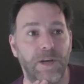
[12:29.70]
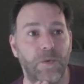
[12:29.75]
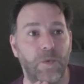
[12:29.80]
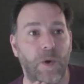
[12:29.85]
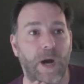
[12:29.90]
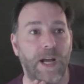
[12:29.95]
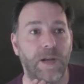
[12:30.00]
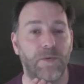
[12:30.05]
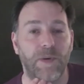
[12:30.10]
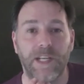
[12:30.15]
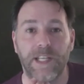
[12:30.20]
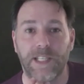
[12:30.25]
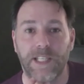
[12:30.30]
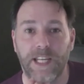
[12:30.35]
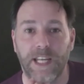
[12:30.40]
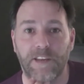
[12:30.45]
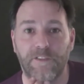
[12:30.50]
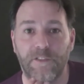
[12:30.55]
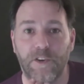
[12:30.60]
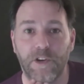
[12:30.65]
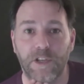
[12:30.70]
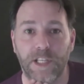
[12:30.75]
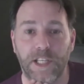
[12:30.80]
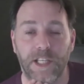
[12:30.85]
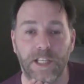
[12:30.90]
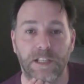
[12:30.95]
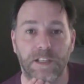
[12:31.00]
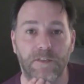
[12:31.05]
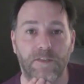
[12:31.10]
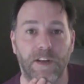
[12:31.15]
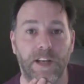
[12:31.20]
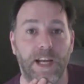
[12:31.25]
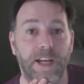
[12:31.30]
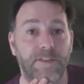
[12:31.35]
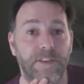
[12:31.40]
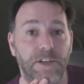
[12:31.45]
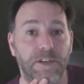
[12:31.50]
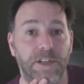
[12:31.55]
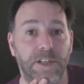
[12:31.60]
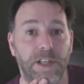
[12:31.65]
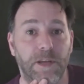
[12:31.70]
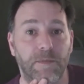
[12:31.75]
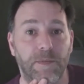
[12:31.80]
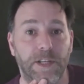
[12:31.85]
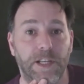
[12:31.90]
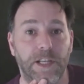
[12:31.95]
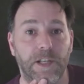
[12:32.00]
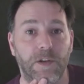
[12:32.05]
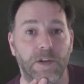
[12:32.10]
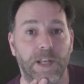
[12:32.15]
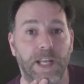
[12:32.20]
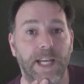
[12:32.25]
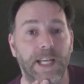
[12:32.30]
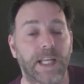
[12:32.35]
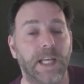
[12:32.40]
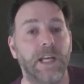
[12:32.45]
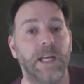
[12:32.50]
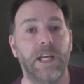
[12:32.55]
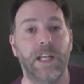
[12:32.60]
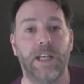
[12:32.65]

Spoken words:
Why waste kind of 40 years of life doing something you don't like?